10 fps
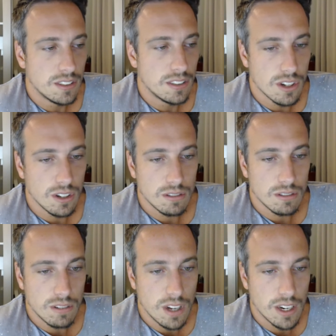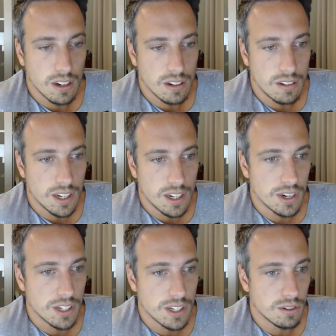So I don't know. I
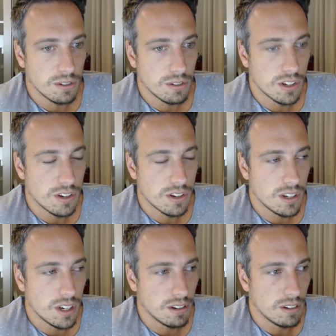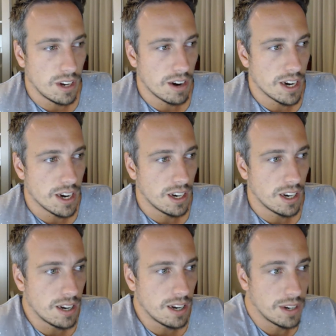try to because you know I grind a lot
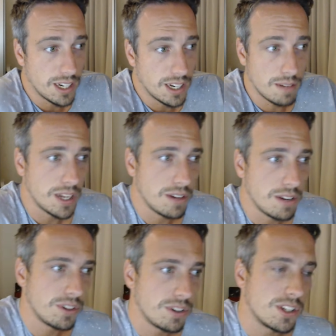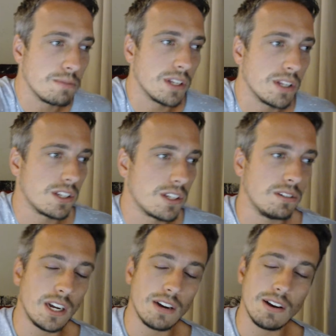now, and I didn't play the first 6 months, so
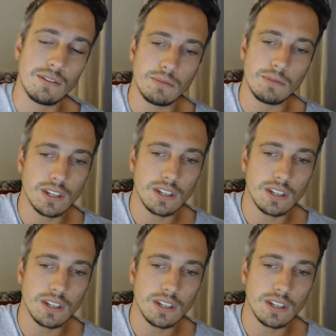now I have to make